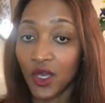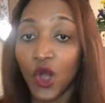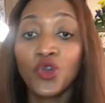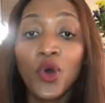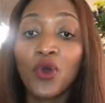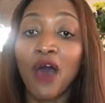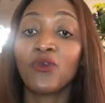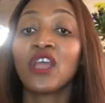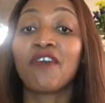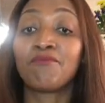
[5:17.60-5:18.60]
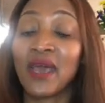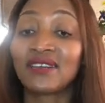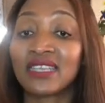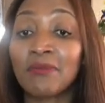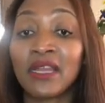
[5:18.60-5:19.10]
No, I only have bank
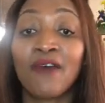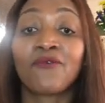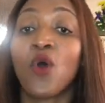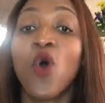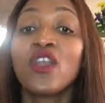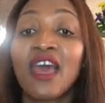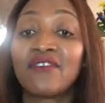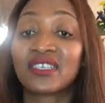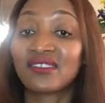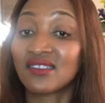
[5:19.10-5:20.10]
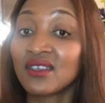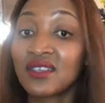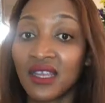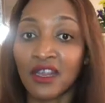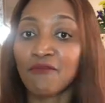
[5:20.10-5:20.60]
statement, I only have a receipt
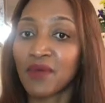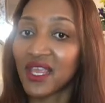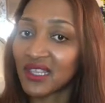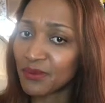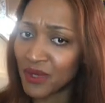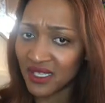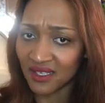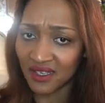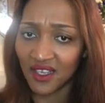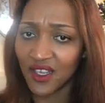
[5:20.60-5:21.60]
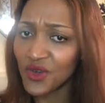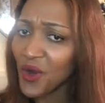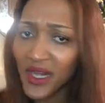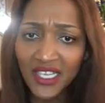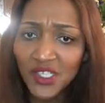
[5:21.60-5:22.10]
that I've paid this person. No,
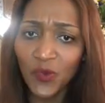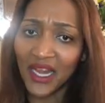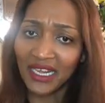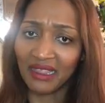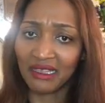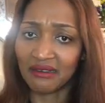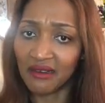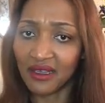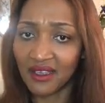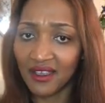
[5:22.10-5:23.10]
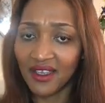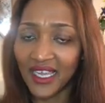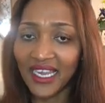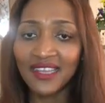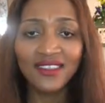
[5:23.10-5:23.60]
it doesn't work like that.
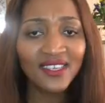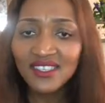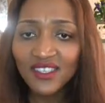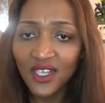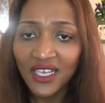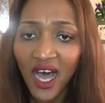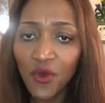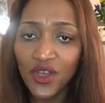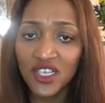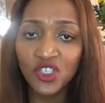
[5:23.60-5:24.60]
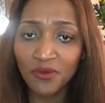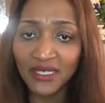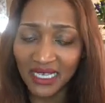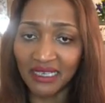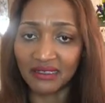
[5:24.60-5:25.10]
This is not how it needs to be
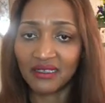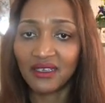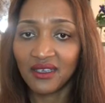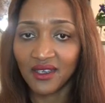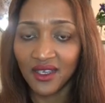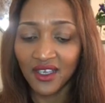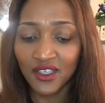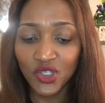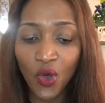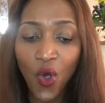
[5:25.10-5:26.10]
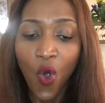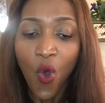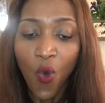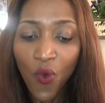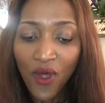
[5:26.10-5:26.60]
done. So
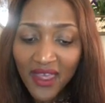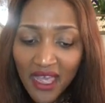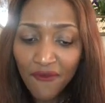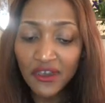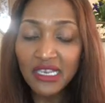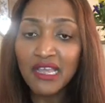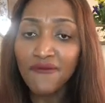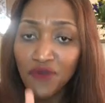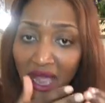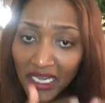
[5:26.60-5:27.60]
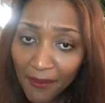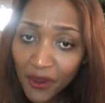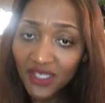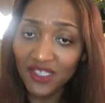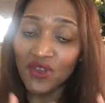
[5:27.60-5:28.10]
even if you're in the
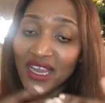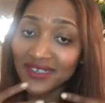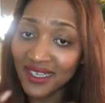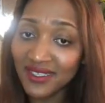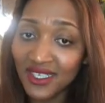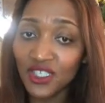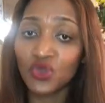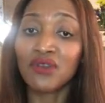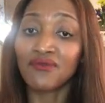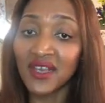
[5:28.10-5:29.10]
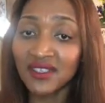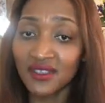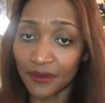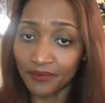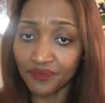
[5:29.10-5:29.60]
process and you're interested to invest
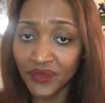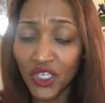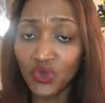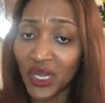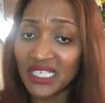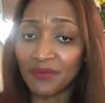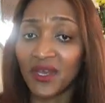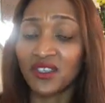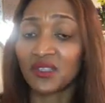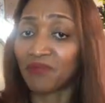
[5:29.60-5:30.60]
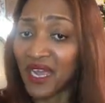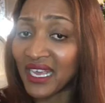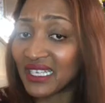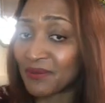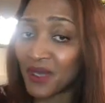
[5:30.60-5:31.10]
into RDP houses, buying
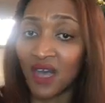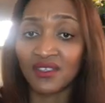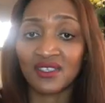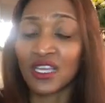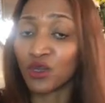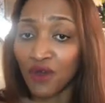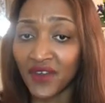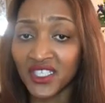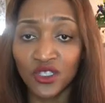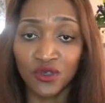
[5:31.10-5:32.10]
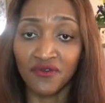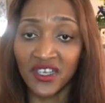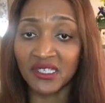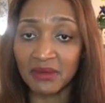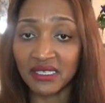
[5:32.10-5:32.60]
RDP houses and converting into
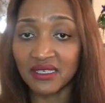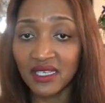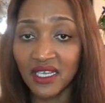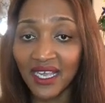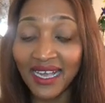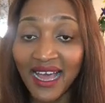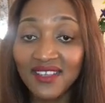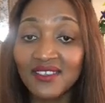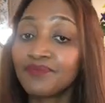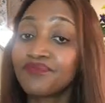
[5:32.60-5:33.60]
investment, guys,